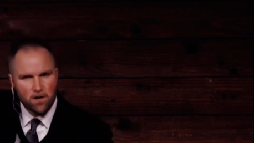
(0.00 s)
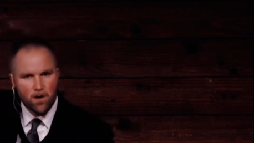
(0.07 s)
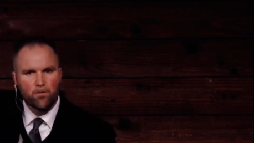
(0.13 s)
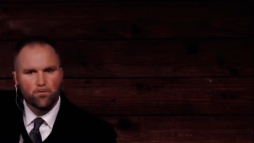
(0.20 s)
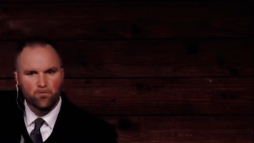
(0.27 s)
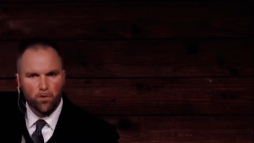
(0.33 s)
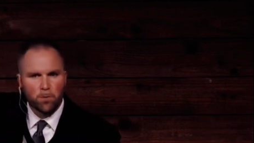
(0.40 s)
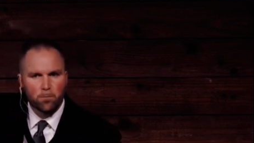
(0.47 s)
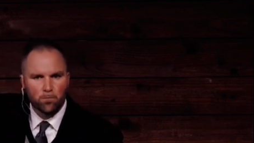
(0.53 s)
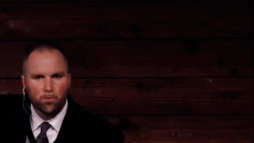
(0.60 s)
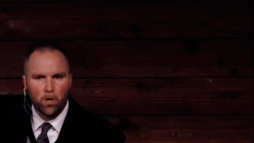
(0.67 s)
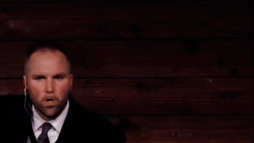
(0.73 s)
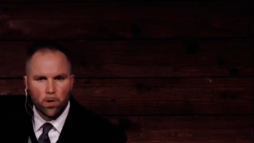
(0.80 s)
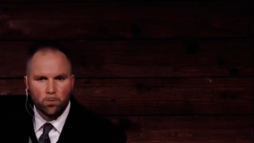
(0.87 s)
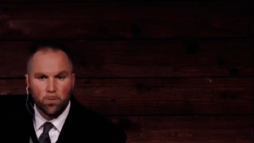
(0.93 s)
from
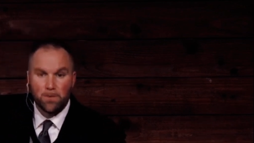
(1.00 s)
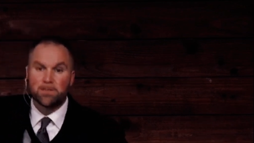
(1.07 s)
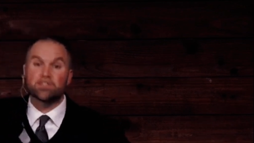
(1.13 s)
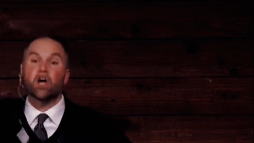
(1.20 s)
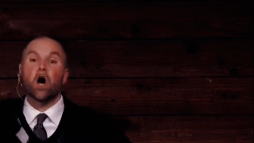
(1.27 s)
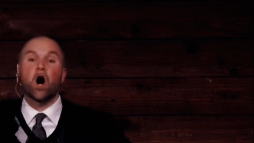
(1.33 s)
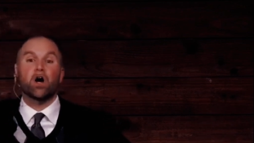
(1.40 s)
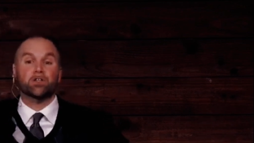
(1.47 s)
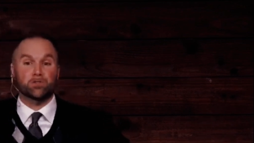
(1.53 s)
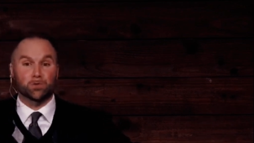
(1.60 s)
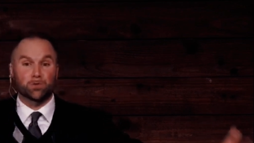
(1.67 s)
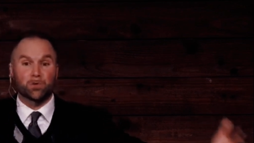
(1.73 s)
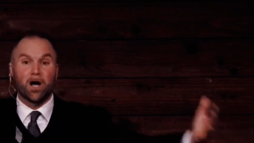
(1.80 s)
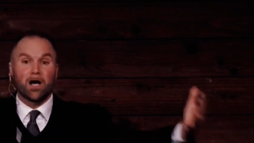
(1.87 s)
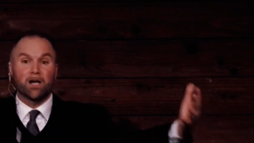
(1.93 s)
Rome with his
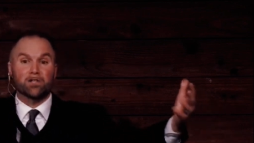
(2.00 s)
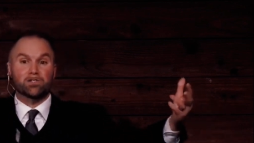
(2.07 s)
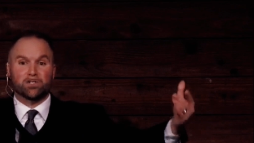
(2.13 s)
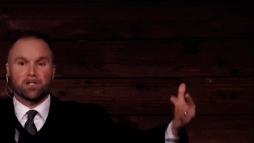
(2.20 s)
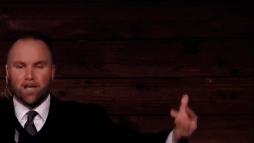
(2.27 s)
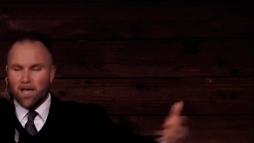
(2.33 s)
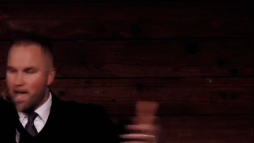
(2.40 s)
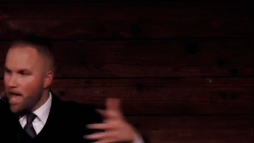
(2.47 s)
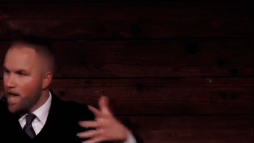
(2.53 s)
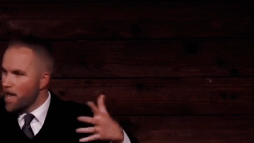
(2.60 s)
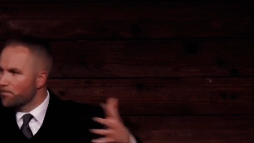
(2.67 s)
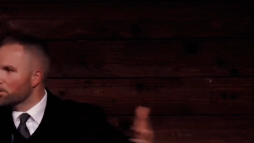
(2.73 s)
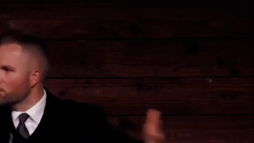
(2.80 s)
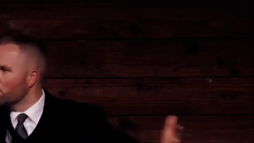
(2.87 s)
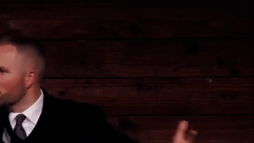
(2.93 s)
entourage,
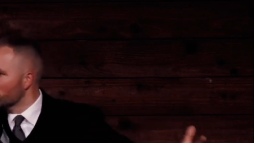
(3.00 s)
everyone